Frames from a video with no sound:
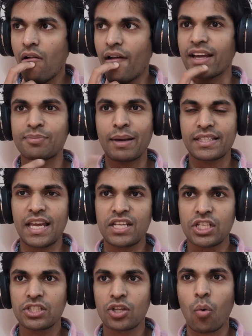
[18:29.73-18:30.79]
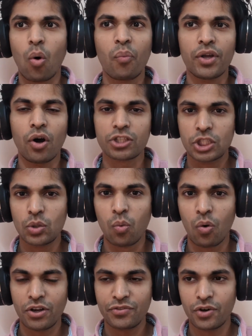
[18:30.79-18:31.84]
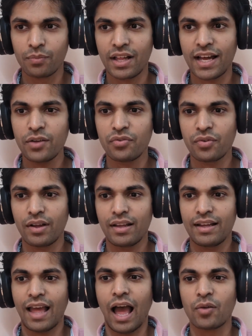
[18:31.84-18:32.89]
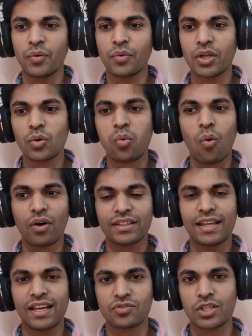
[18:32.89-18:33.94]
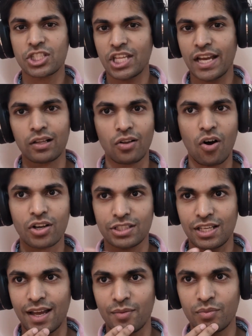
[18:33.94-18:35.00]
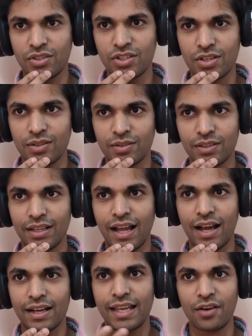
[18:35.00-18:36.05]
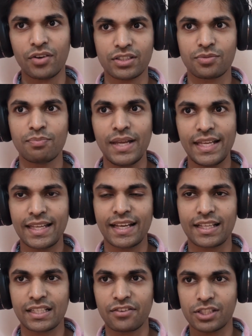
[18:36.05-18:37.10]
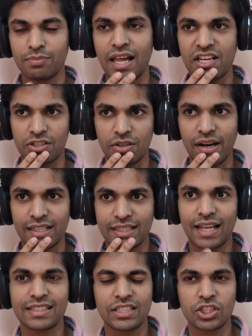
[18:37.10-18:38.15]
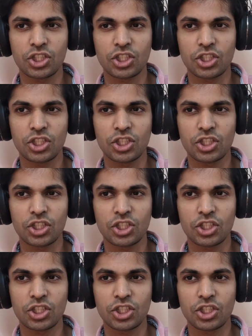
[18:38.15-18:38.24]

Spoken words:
expectations on what we ought to want from life. And we wouldn't want things which take a long time to give us meaning and give us pleasure, right? And